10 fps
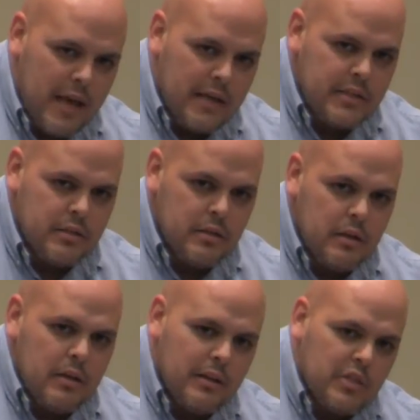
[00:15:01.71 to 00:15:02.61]
acts.
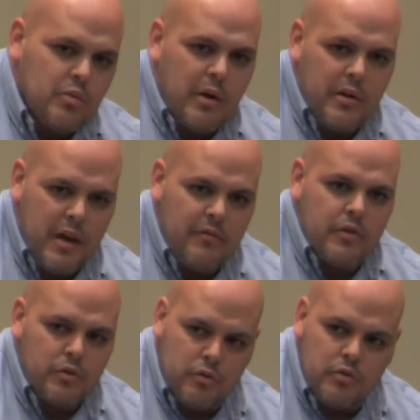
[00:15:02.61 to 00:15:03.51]
That's why you have
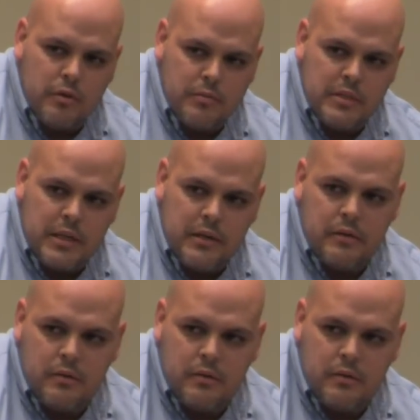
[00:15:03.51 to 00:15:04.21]
the two terms there.